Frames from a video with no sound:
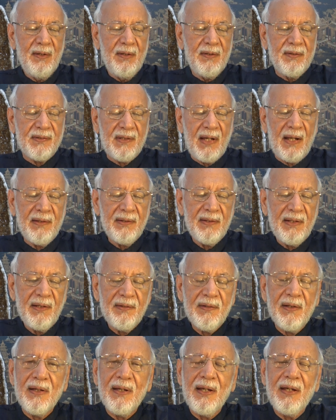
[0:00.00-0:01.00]
Sunday
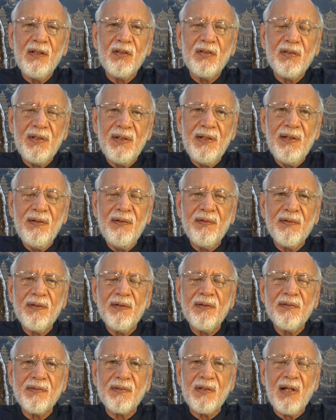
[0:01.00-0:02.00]
the
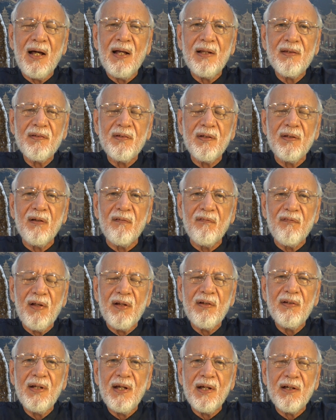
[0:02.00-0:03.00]
18th starts in a
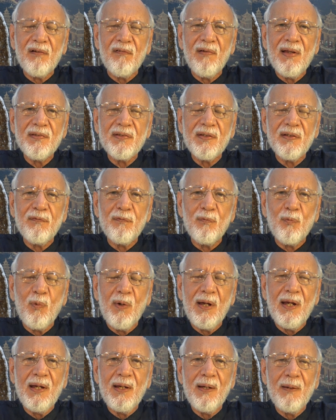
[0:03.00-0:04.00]
very aggressive
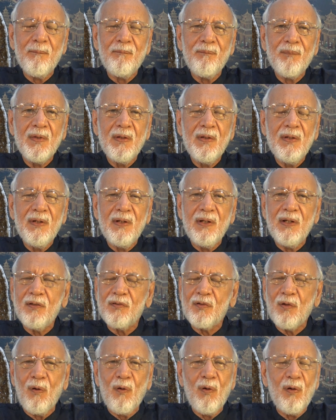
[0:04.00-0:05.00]
way.
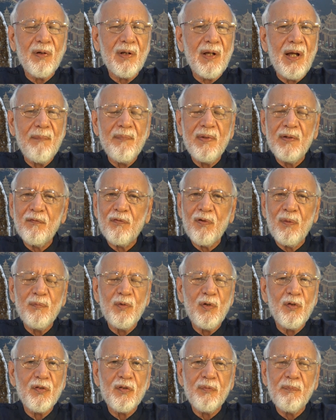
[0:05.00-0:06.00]
It's all coming from
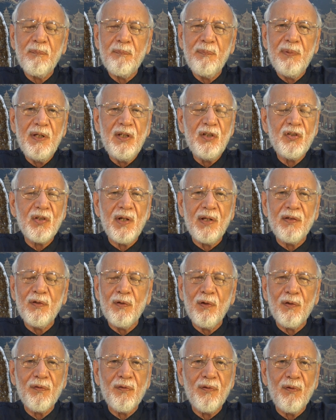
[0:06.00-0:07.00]
your speech and
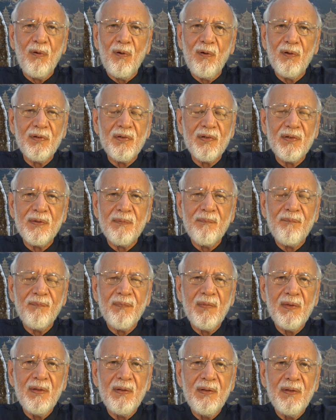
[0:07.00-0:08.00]
your thoughts.
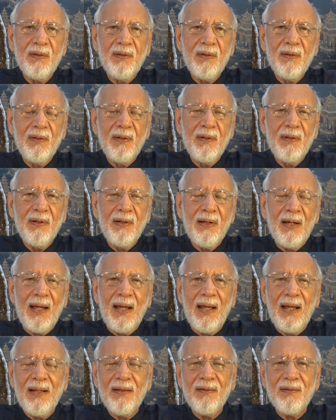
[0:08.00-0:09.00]

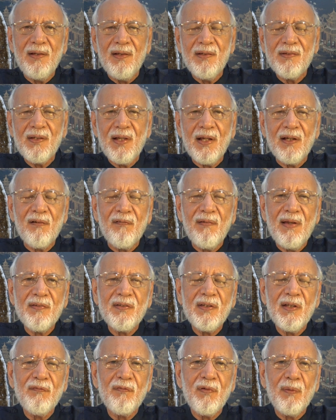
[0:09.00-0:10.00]
And this
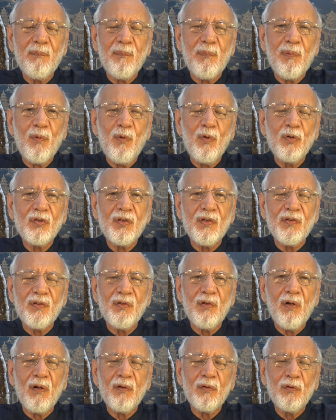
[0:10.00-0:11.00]
aggressive approach is
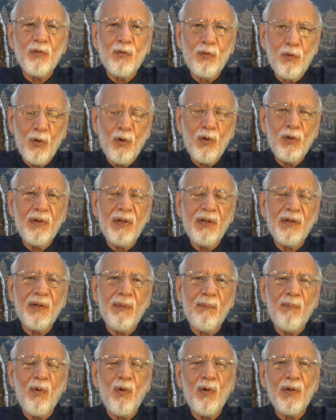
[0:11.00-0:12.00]
not good in
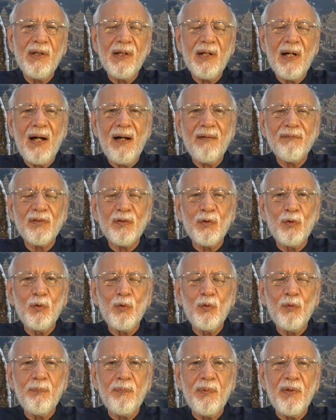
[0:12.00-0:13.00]
the morning
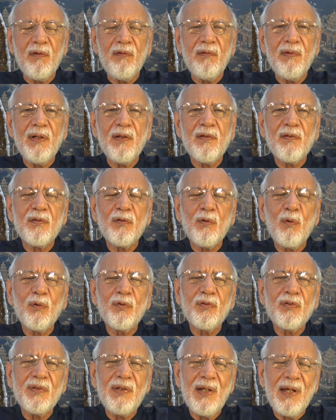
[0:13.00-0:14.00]
afternoon period. So
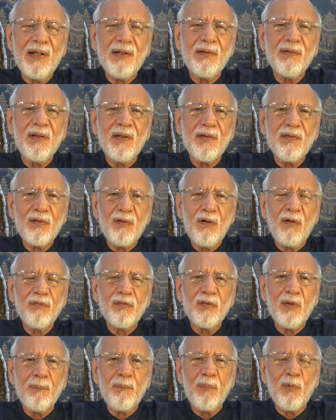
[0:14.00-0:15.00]
take the
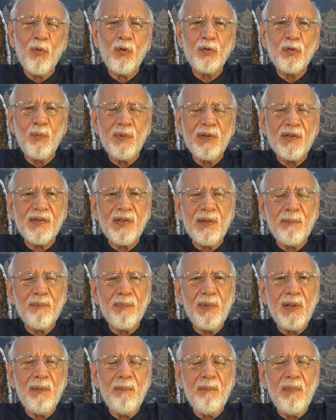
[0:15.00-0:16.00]
soft approach, which
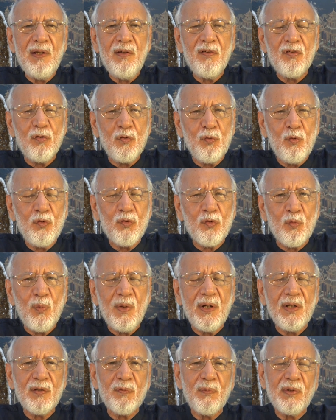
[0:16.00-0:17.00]
simply means use
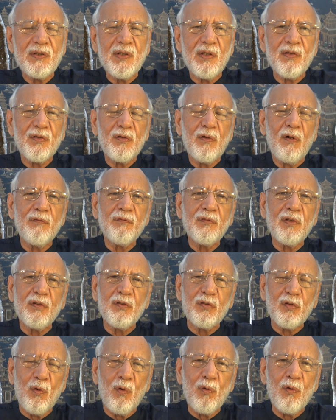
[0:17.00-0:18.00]
words which are soft, a
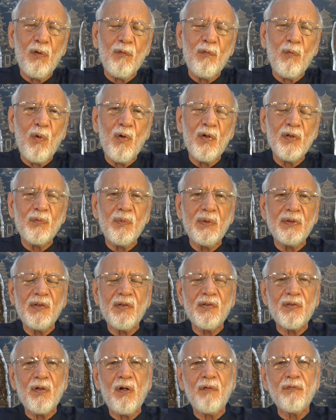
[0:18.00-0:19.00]
tone of voice which
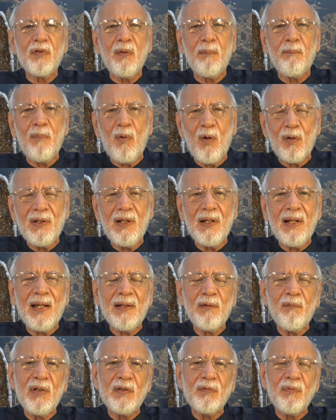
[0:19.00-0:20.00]
is soft, a body
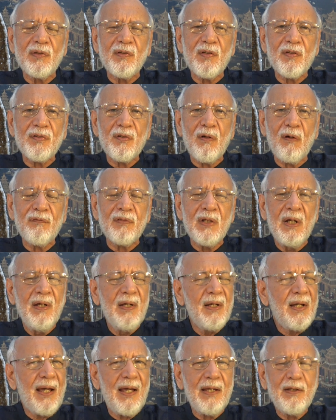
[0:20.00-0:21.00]
language which is soft,
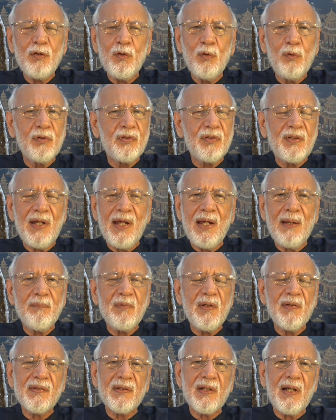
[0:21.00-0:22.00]
and you'll tame
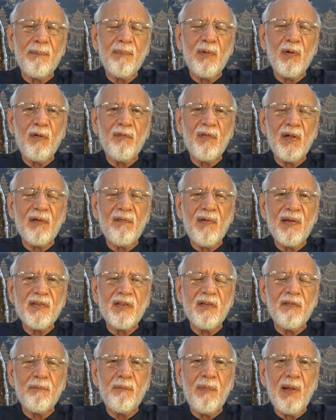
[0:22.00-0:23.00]
this couple of
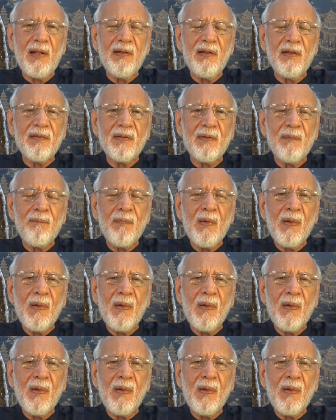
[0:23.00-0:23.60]
aggressive planets.